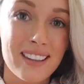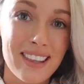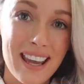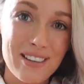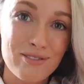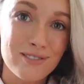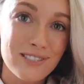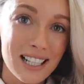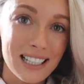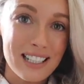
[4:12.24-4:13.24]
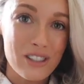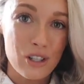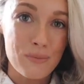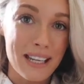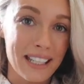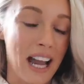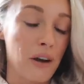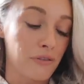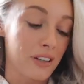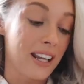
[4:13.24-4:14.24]
they really do make an
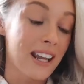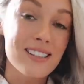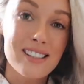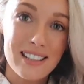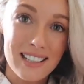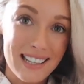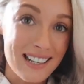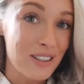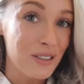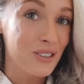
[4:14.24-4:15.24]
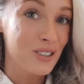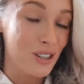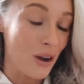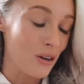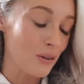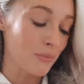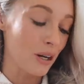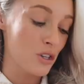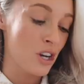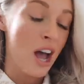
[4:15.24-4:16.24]
outfit instantly look so
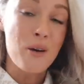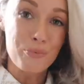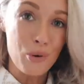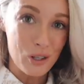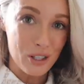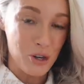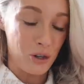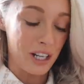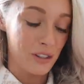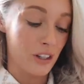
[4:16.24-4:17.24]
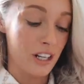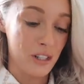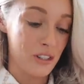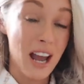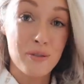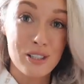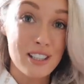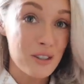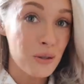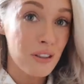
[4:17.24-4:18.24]
much more luxurious, and I just
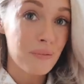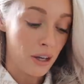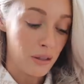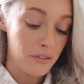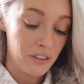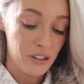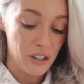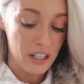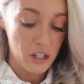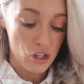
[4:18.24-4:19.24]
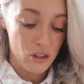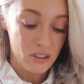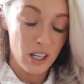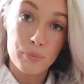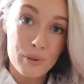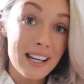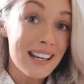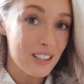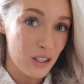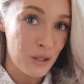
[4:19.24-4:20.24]
absolutely adore them. I think for designer shoes, they're a
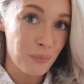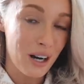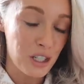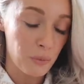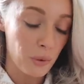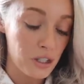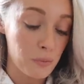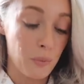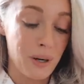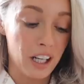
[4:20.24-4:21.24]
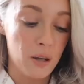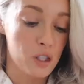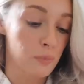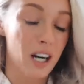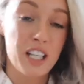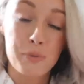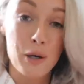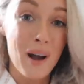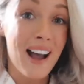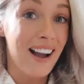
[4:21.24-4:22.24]
pretty good price point, but when it comes to price per
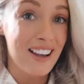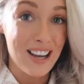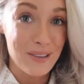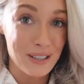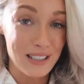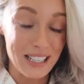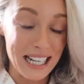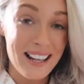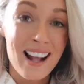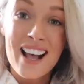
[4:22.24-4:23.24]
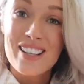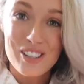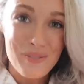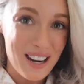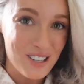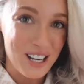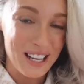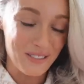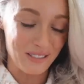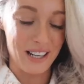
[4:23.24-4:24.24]
wear, I have absolutely smashed
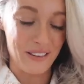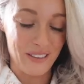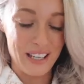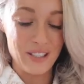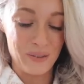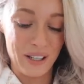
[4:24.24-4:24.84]
it with these